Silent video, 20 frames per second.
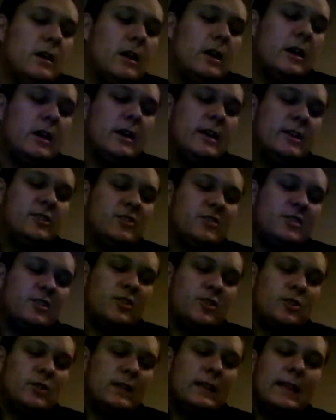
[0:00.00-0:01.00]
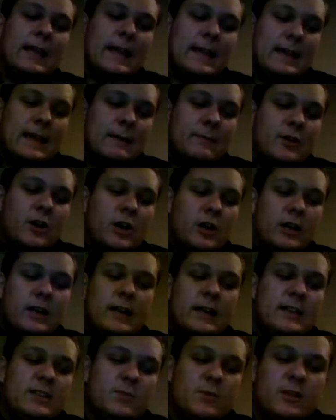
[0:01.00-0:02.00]
It's just a good late game card,
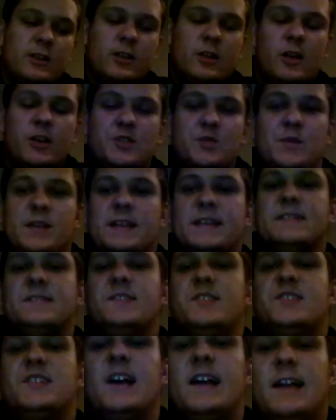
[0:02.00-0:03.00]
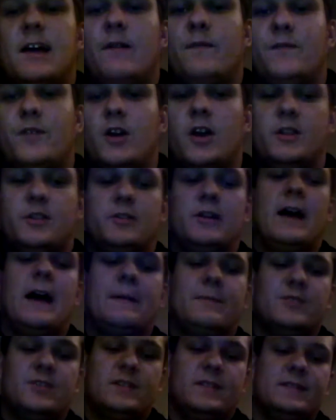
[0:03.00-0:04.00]
and it's one of the cards you can easily side out for other
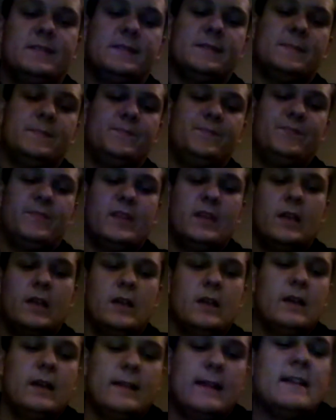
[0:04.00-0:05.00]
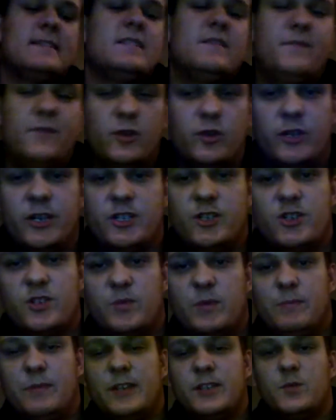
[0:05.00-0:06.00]
options. That's it for creatures.
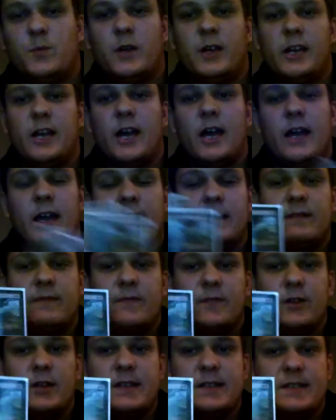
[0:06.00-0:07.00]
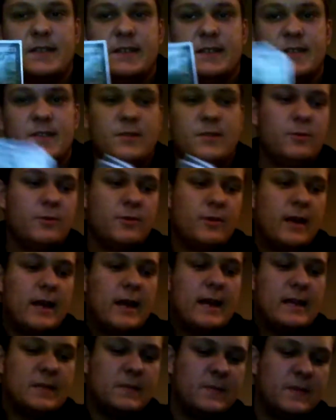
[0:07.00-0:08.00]
We play 29. For instance, 2
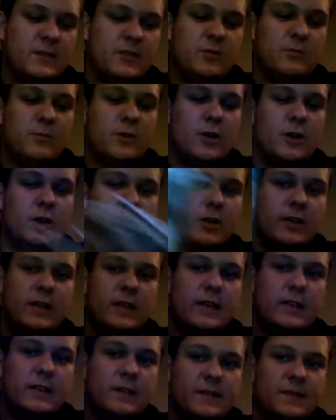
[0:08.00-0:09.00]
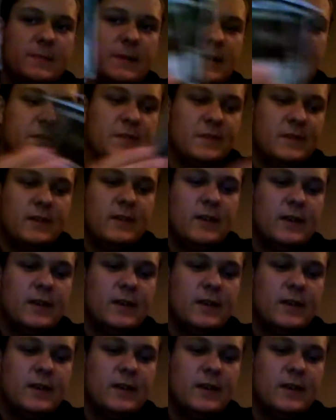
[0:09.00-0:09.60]
Grasp and 2 Murder. You need kill spells.